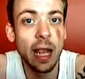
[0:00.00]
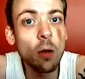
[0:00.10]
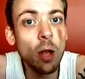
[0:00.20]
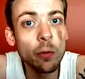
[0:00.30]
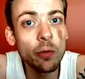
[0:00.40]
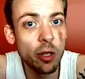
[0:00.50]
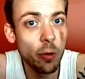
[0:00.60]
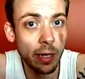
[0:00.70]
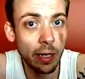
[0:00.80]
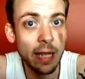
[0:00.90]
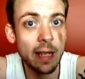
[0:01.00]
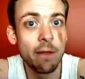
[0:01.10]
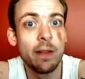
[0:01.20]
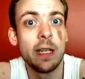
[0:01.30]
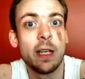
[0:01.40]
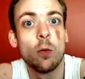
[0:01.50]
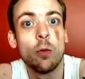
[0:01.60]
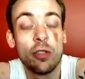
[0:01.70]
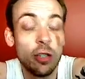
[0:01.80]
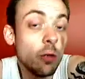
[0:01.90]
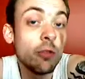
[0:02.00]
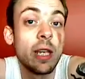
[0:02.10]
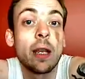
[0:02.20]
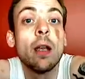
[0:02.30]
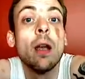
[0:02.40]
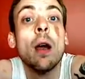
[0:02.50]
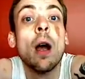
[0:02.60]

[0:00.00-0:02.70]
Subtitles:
And all I was doing in that video was using